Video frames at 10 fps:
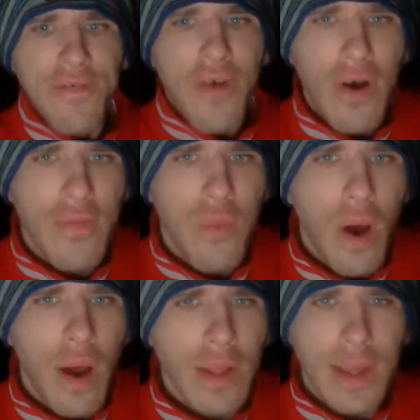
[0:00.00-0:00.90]

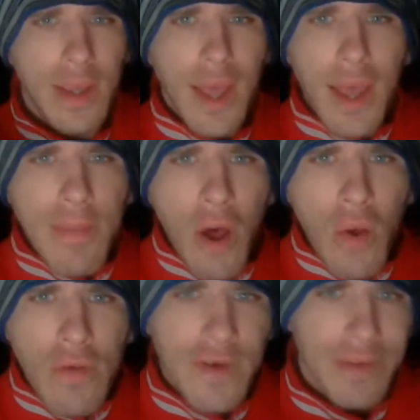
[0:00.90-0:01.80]
5-1. Game
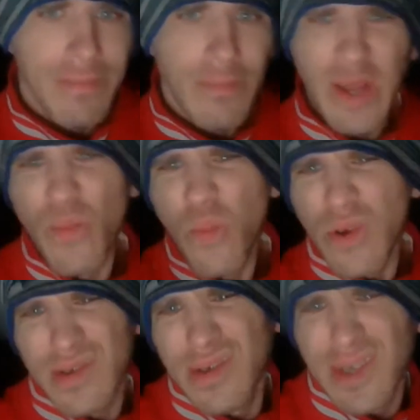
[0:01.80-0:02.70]
over. Well, it
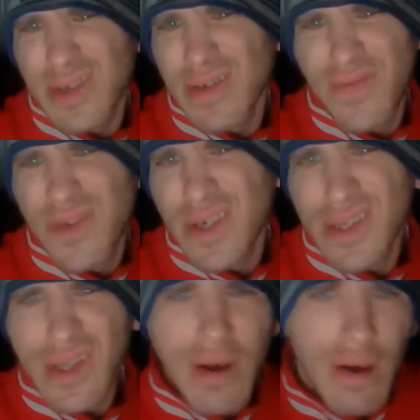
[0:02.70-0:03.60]
wasn't the
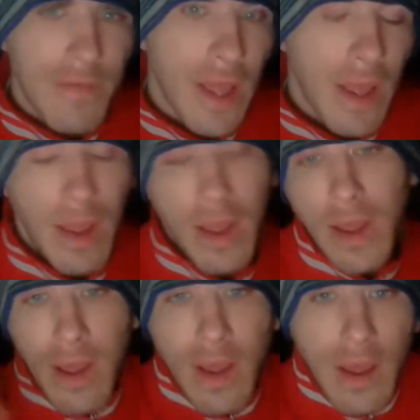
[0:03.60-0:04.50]
first half.
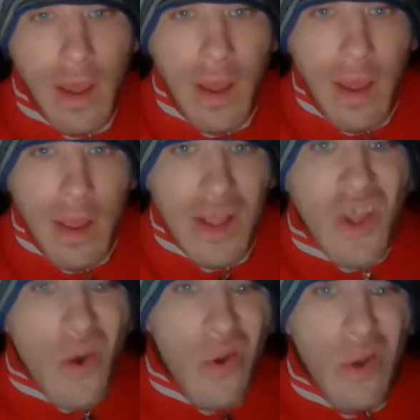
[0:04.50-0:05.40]

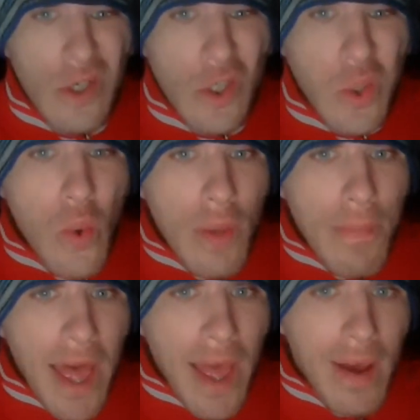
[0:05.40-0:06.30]
Not a lot to talk
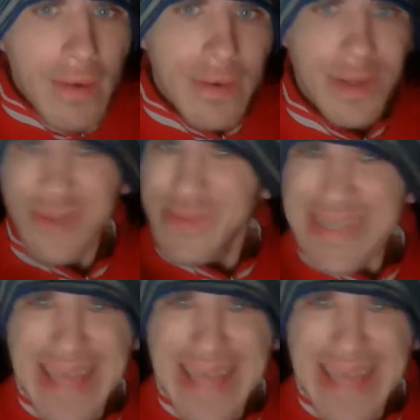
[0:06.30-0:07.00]
about. It was